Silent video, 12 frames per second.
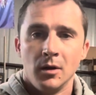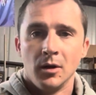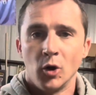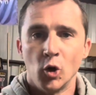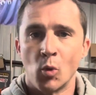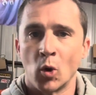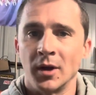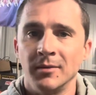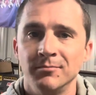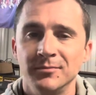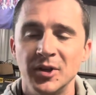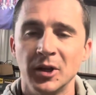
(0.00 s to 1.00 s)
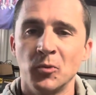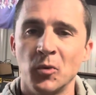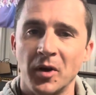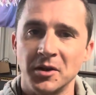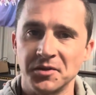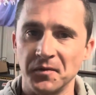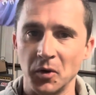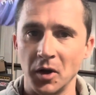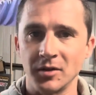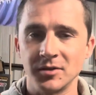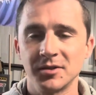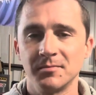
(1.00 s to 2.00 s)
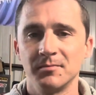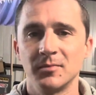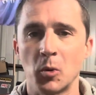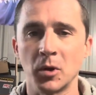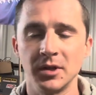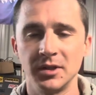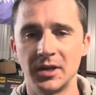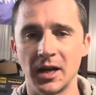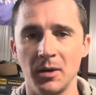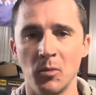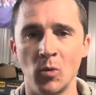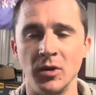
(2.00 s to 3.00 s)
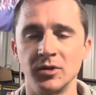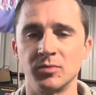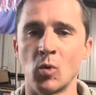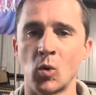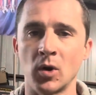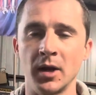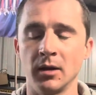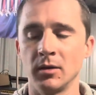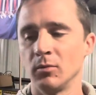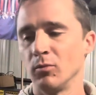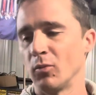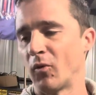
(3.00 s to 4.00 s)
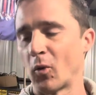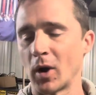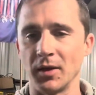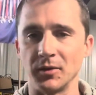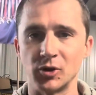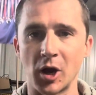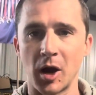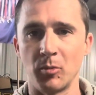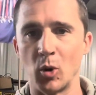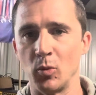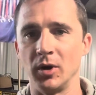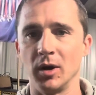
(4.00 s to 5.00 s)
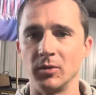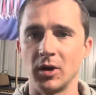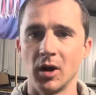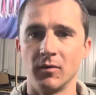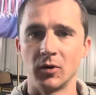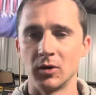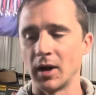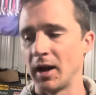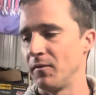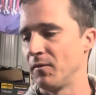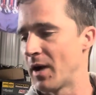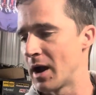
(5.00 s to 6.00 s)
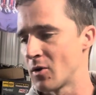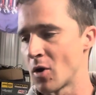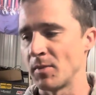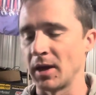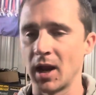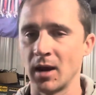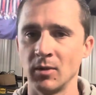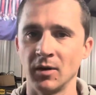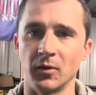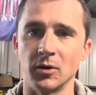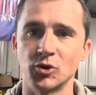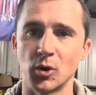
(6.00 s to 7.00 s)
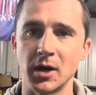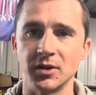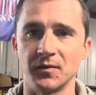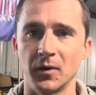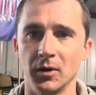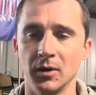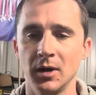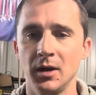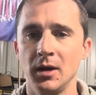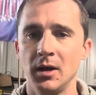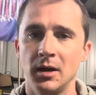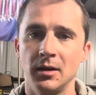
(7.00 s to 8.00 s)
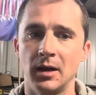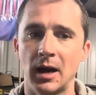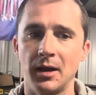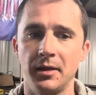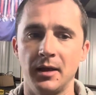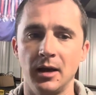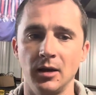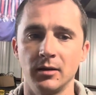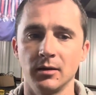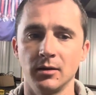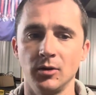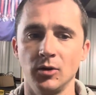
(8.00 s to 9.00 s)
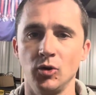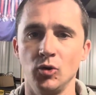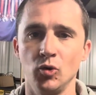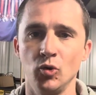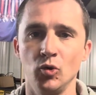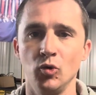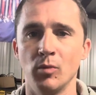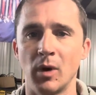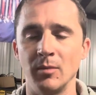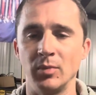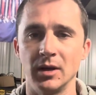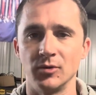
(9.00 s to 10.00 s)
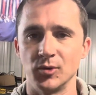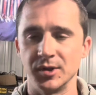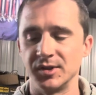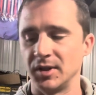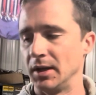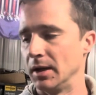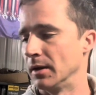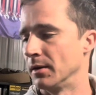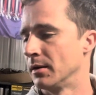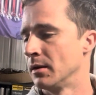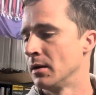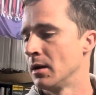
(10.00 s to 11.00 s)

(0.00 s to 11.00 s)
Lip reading: Good morning, Dylan with Huntsville Guns. I wanted to take a moment this morning before I got the shop opened up to cover a firearm that came in for a transfer that I think you might be interested in.